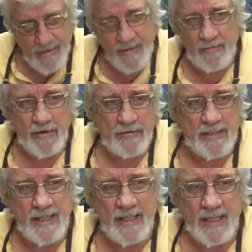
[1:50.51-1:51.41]
if you've
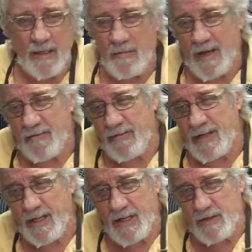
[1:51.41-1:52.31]
seen any of my
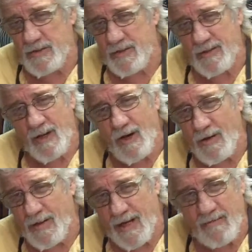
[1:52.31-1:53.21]
videos, you
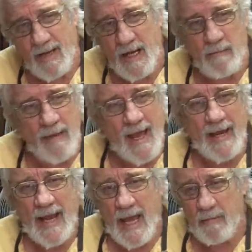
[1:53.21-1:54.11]
know that I've got a
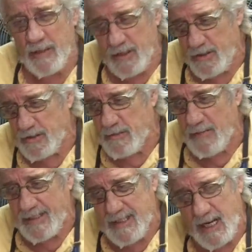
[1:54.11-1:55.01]
bad habit of using
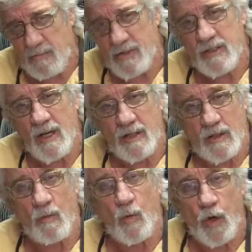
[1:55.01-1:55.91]
my table saw as
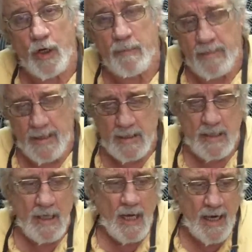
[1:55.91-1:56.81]
a workbench.